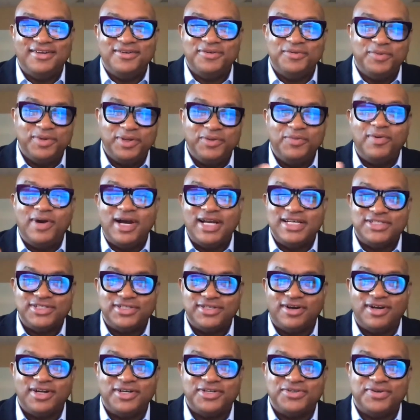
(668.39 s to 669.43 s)
We watch
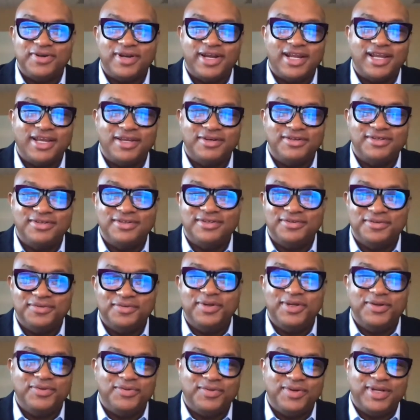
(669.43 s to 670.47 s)
Star Trek and
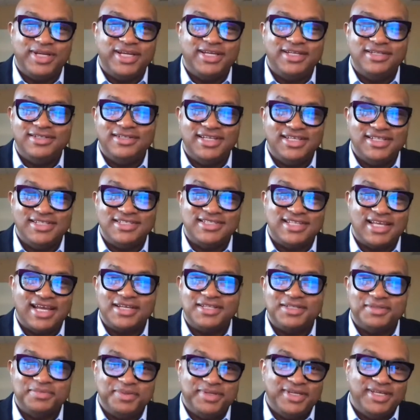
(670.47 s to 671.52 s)
we read
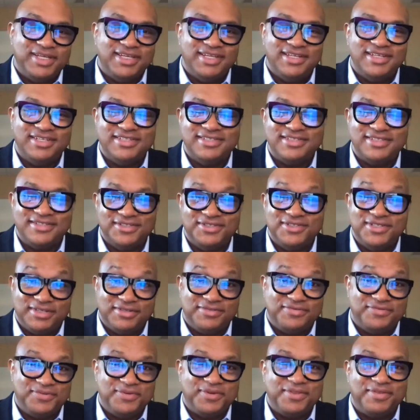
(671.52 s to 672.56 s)
encyclopedias
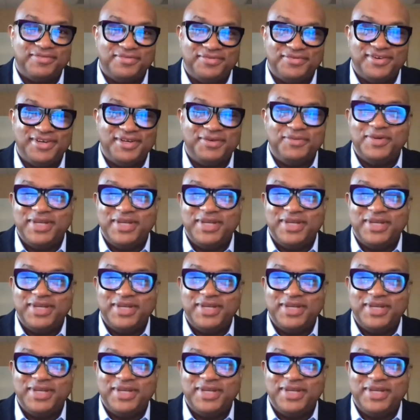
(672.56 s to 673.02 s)
just for the fun.